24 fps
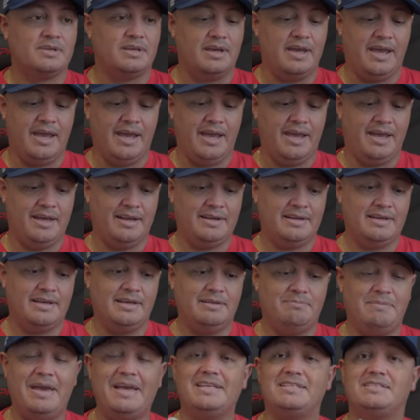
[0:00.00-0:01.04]
And
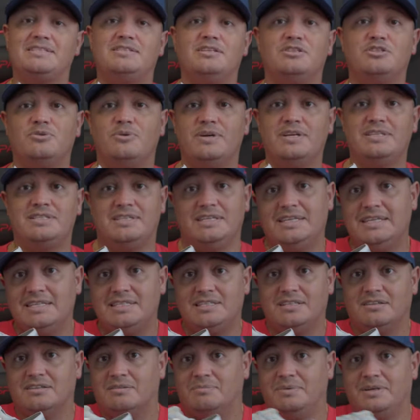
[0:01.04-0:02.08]
it makes the choice
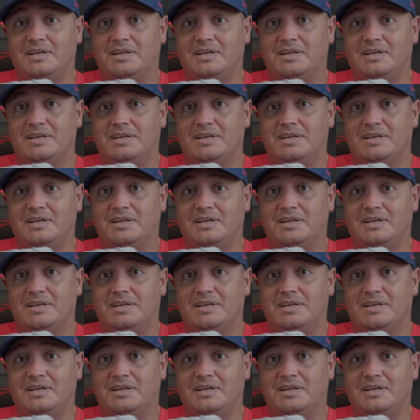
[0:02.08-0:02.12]
easier